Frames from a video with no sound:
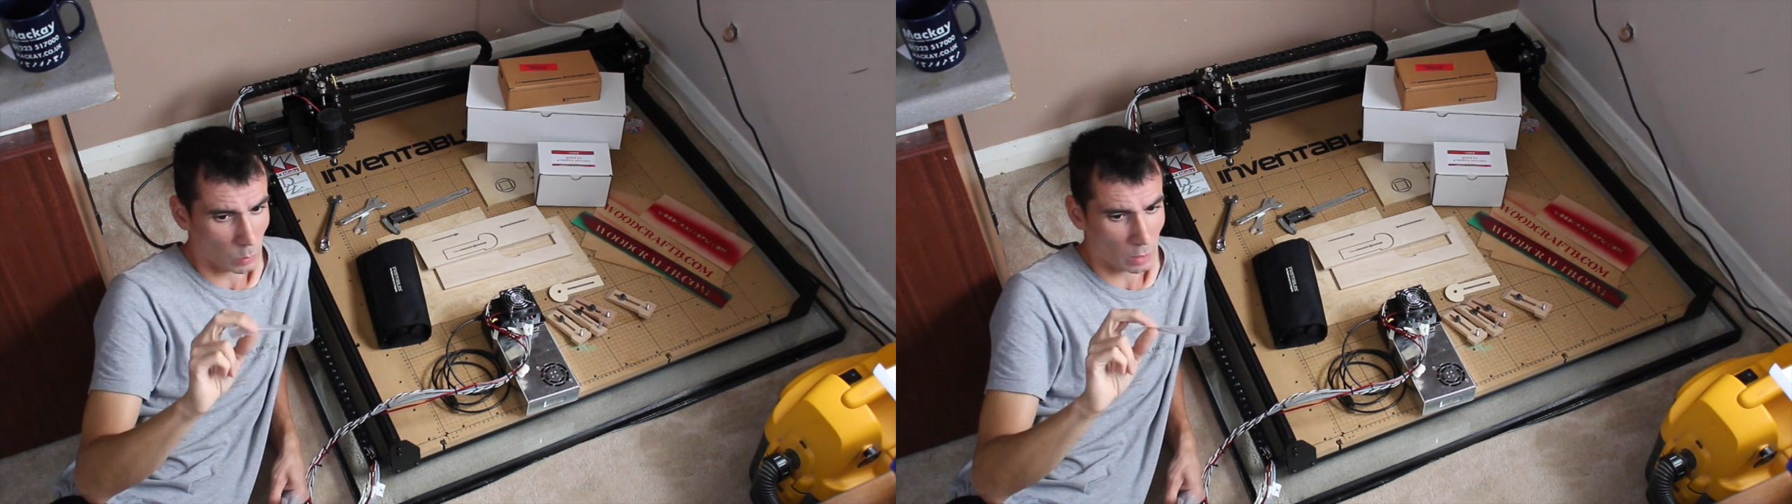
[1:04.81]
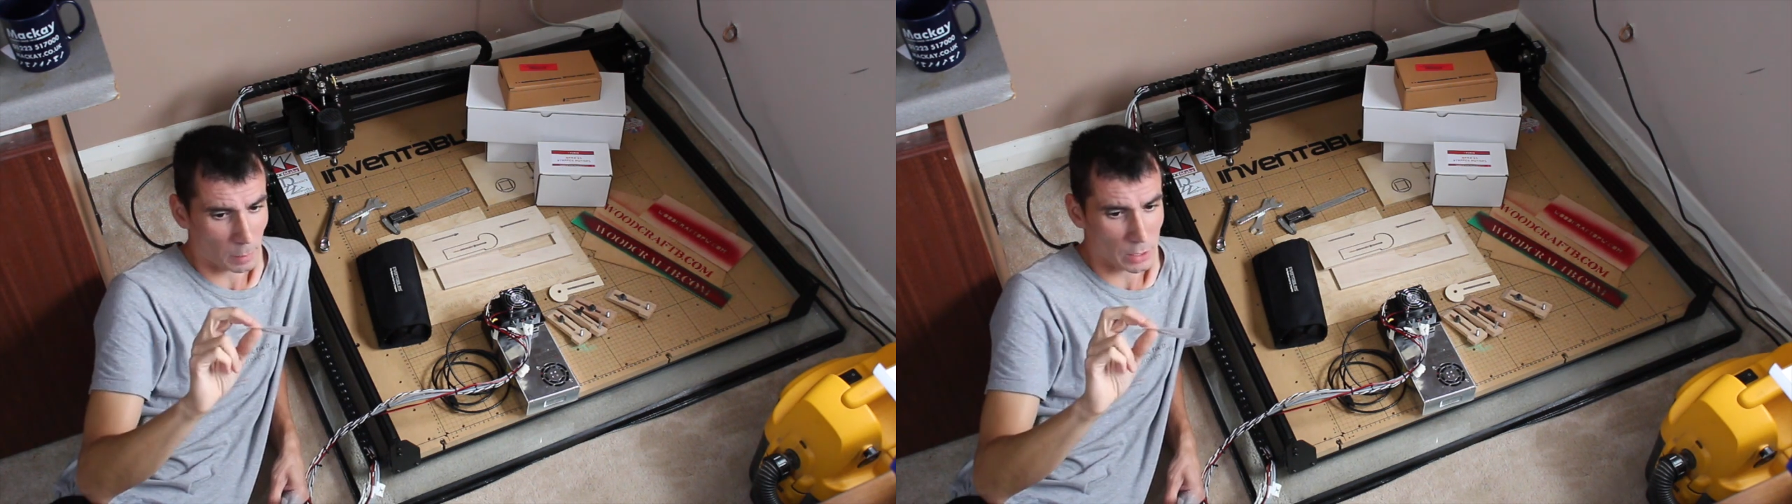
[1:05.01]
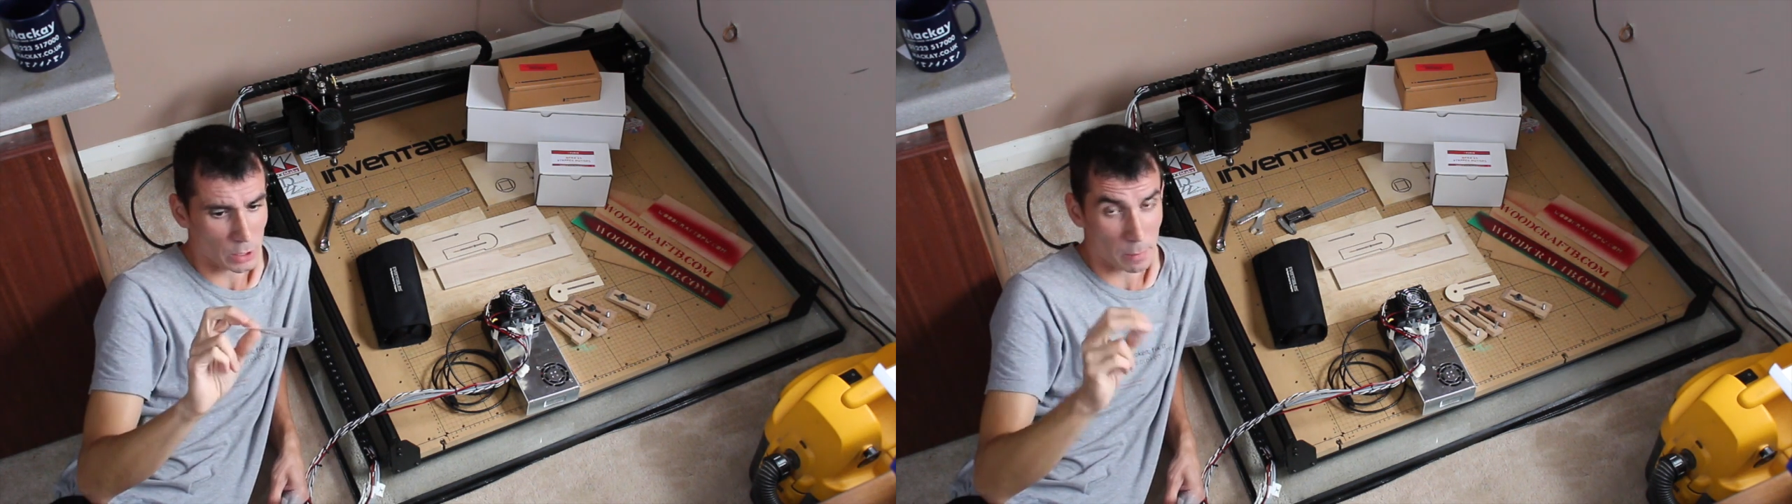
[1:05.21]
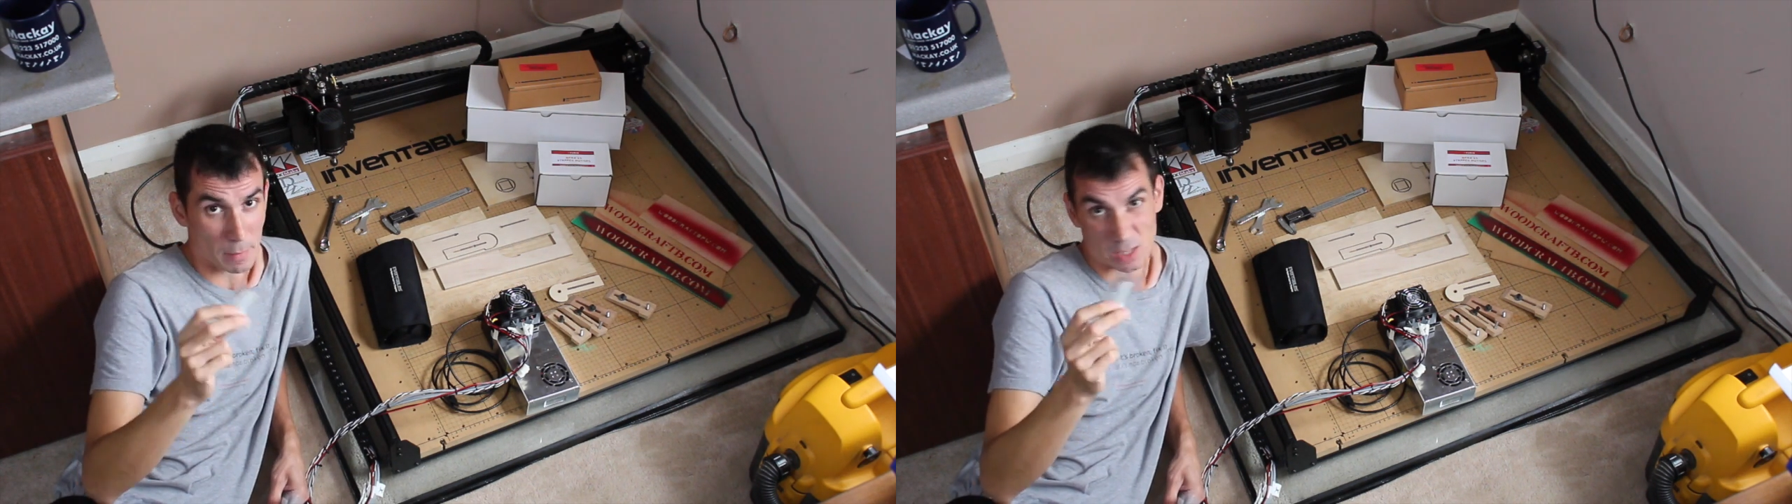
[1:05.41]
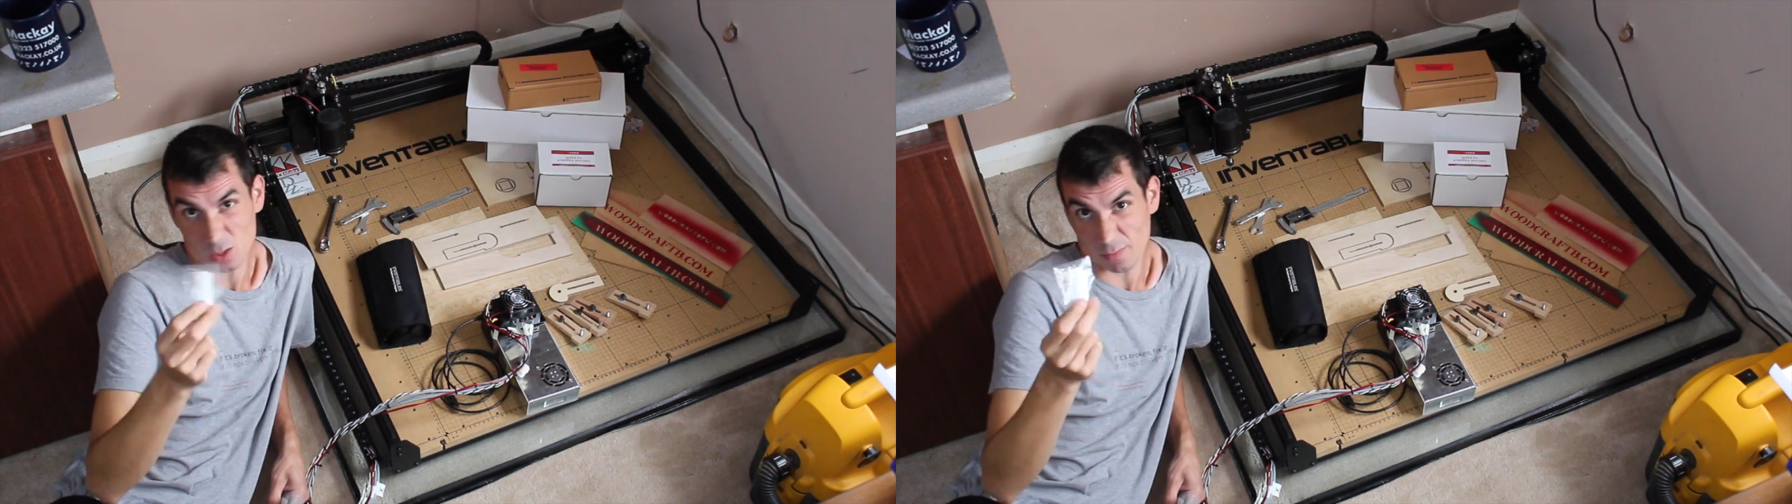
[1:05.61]
Well, I managed to
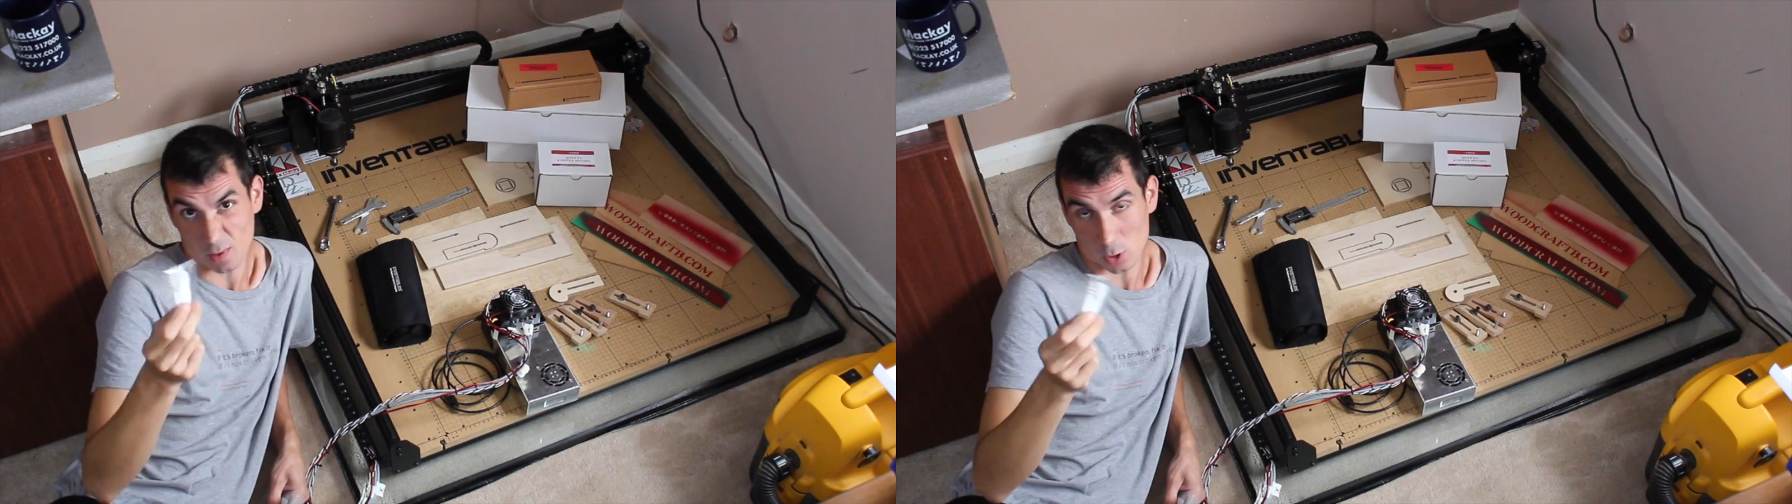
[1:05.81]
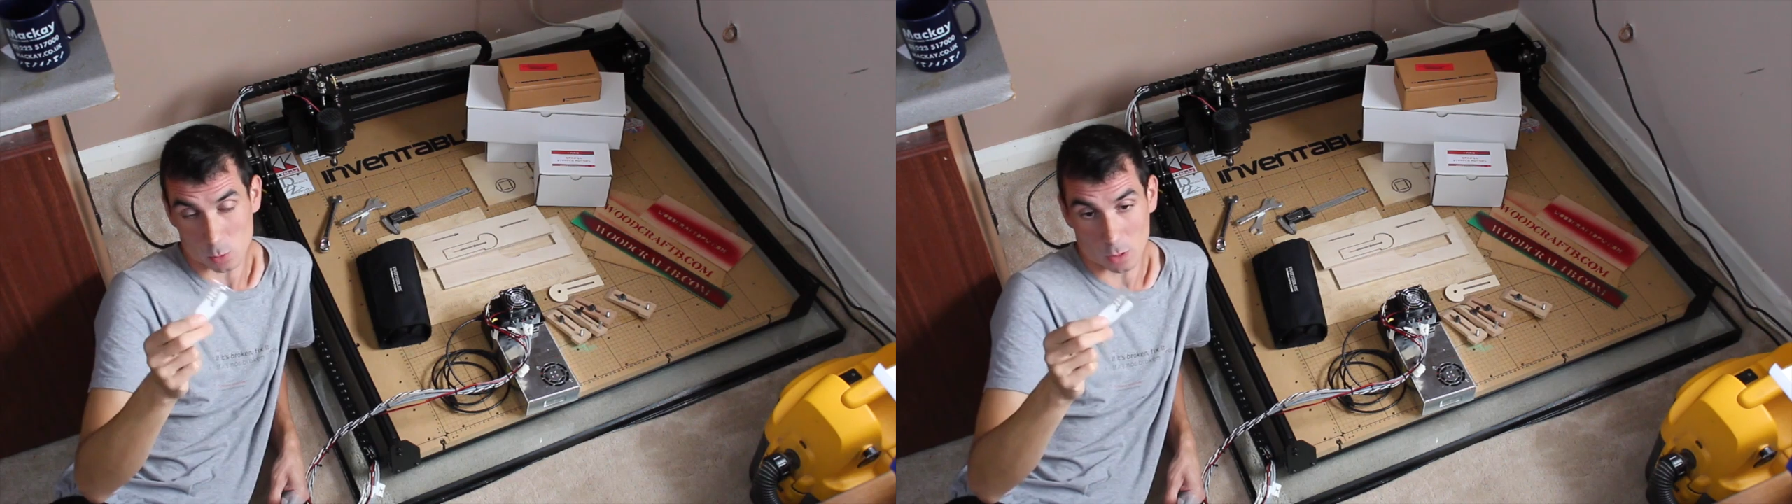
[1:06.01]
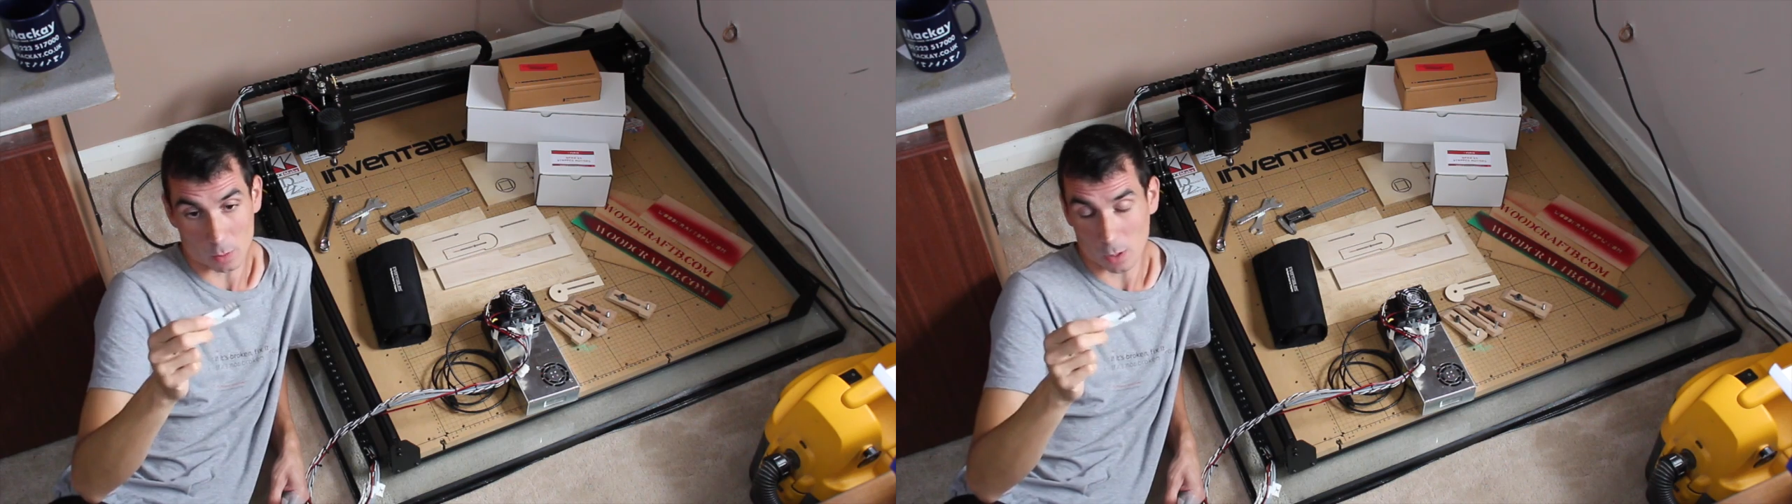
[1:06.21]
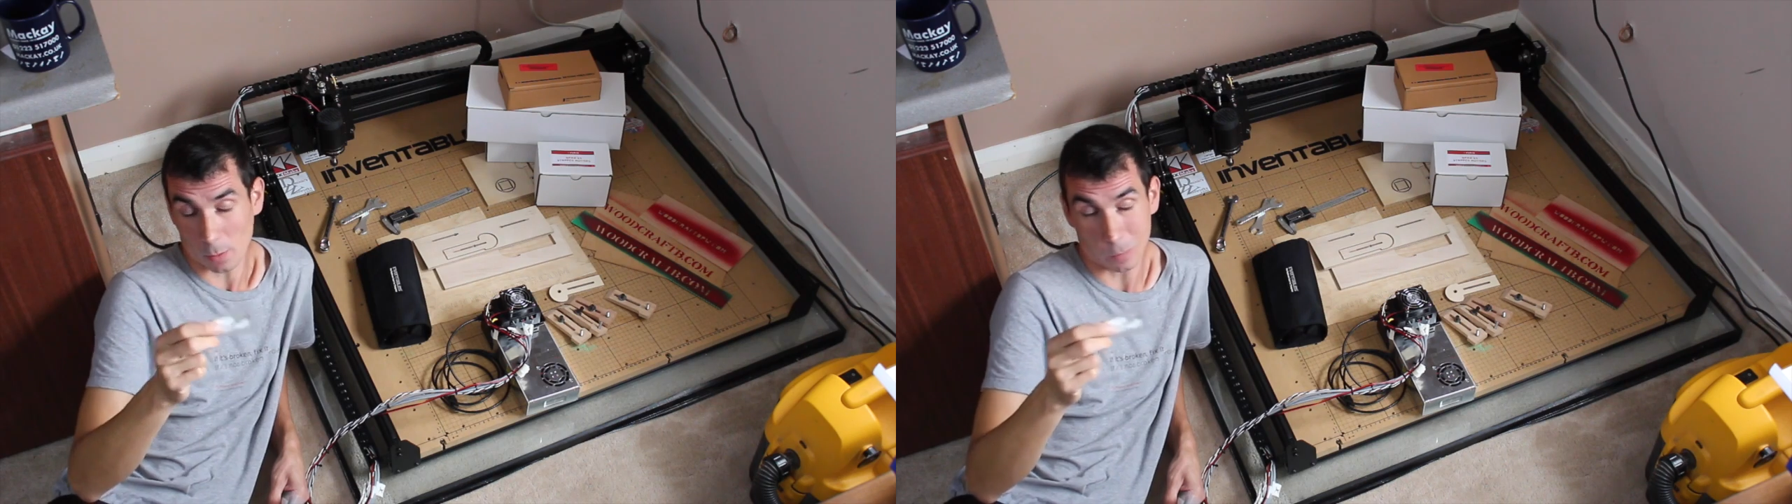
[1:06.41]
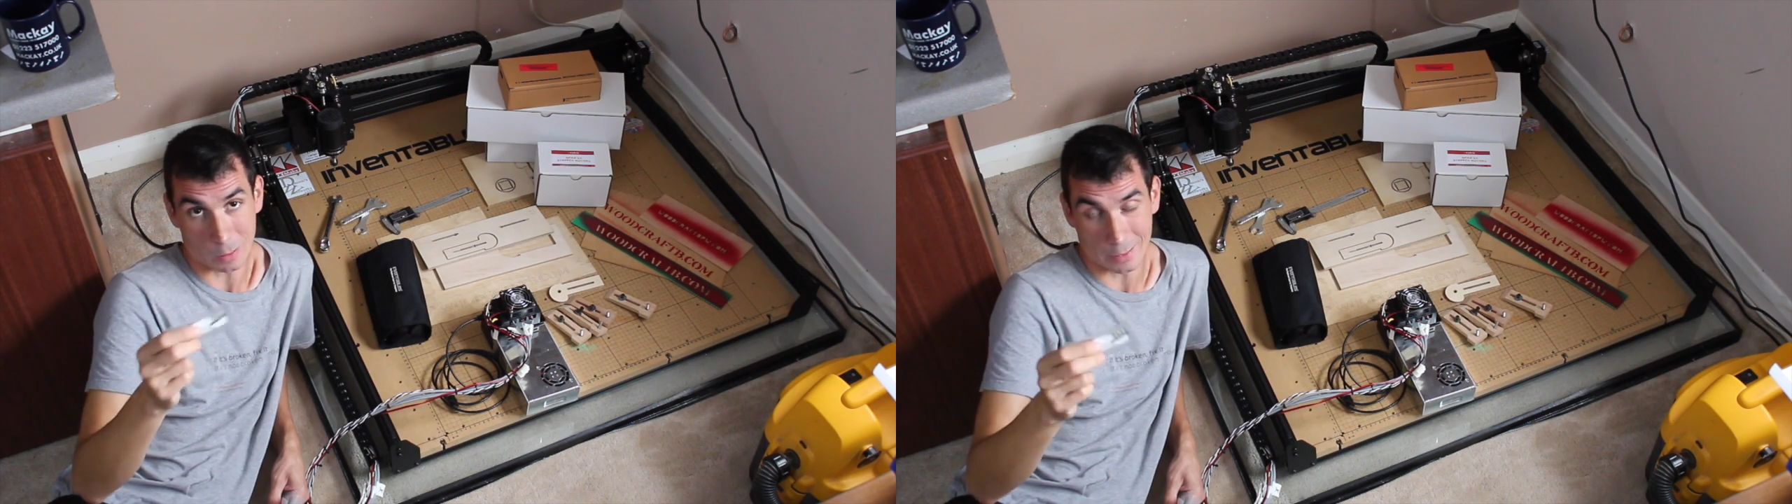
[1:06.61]
mess the first one up
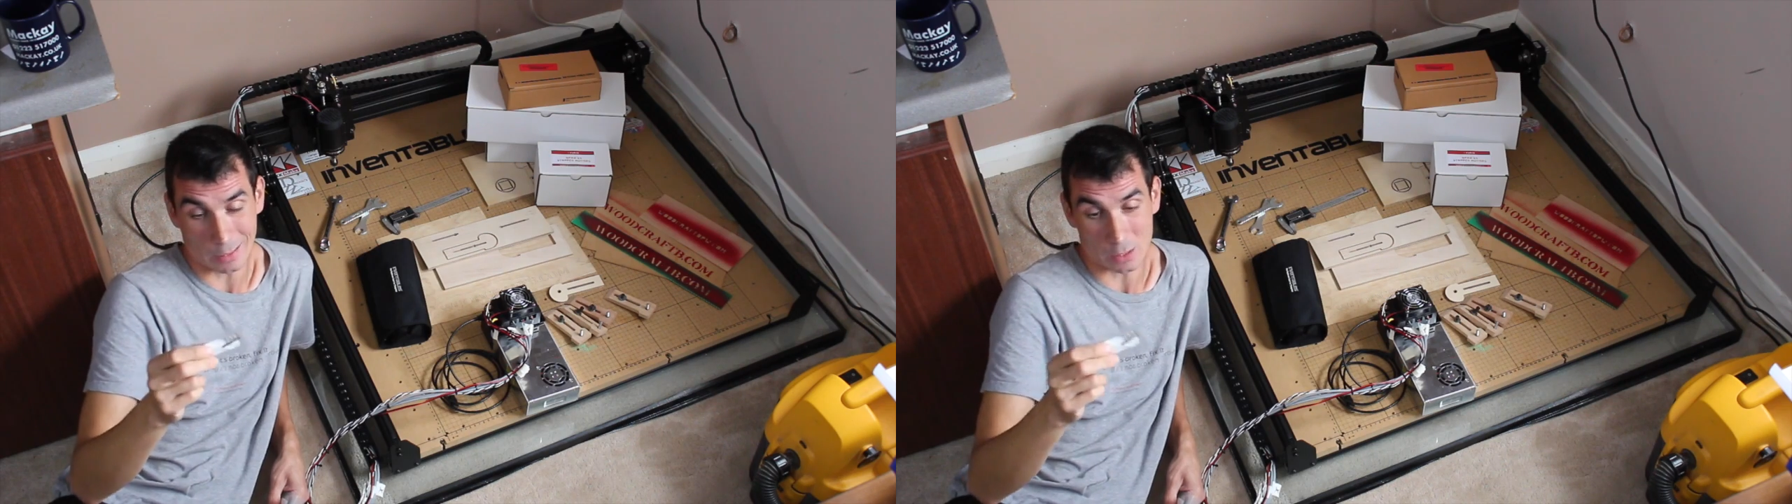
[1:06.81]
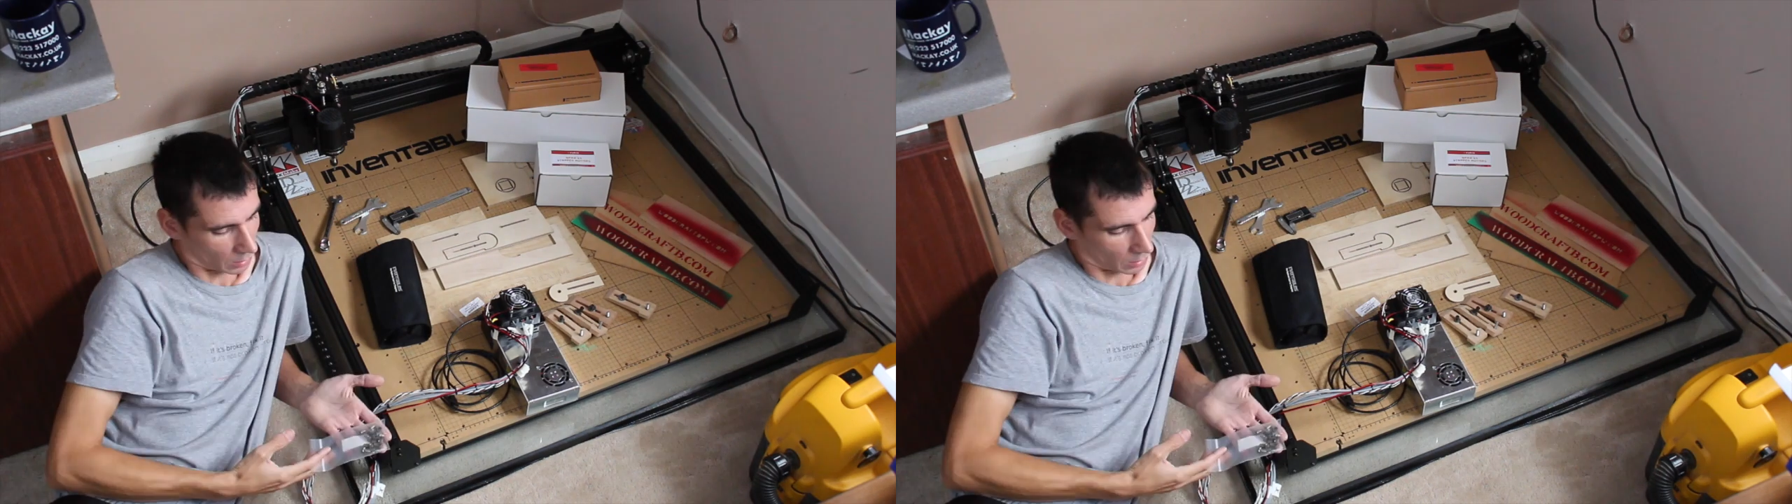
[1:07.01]
completely.